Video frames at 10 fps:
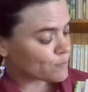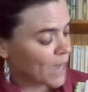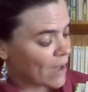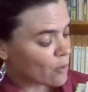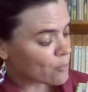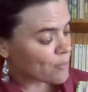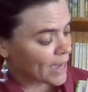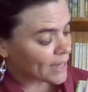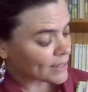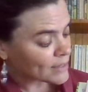cow
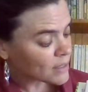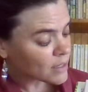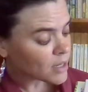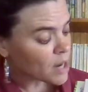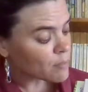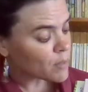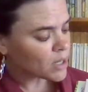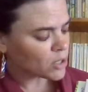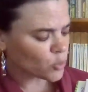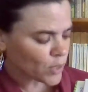pond, come
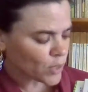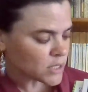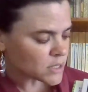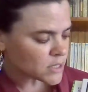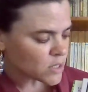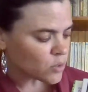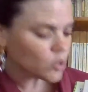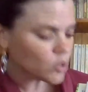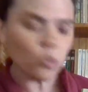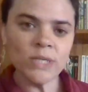grunts,
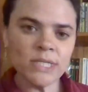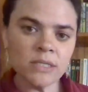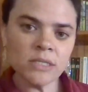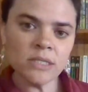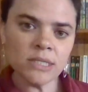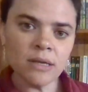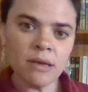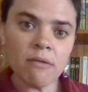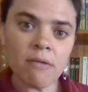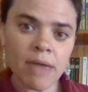whistles,
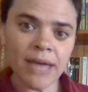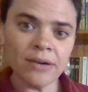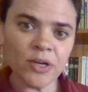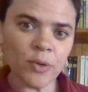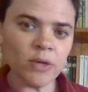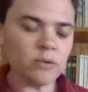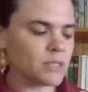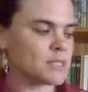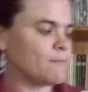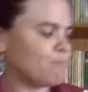and
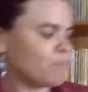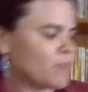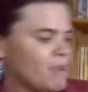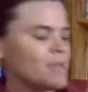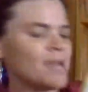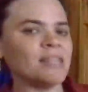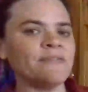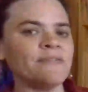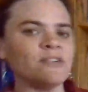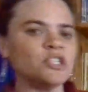croaks. And then
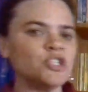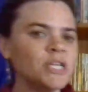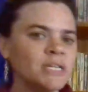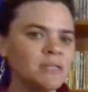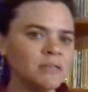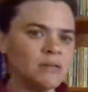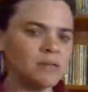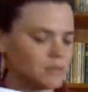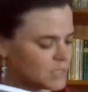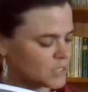for G,
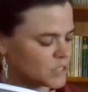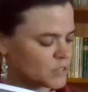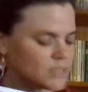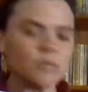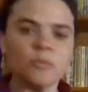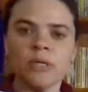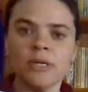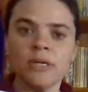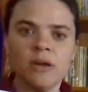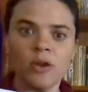they chose the
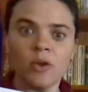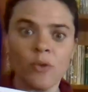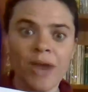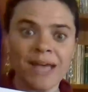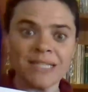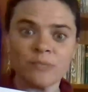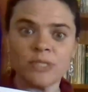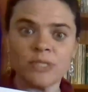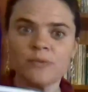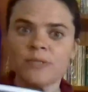word grass,
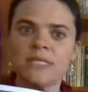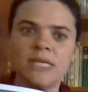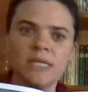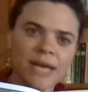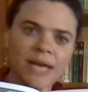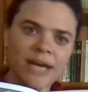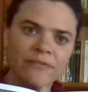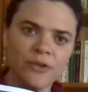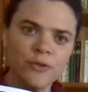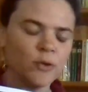which we're seeing a lot of
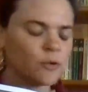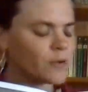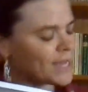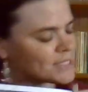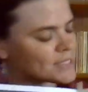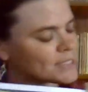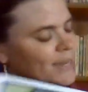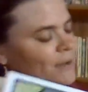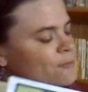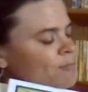new grass
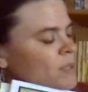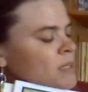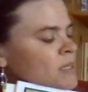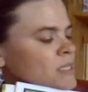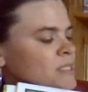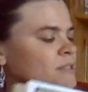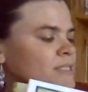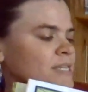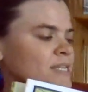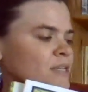now. So it
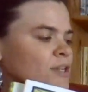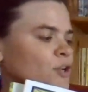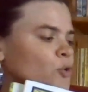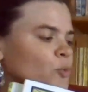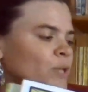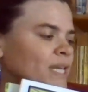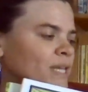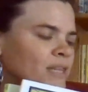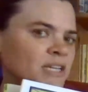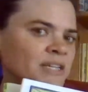says, green
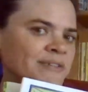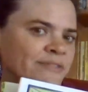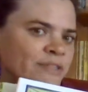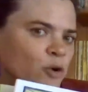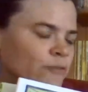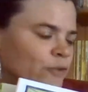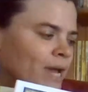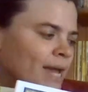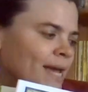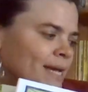leaves
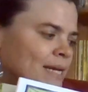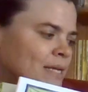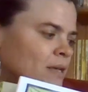overhead,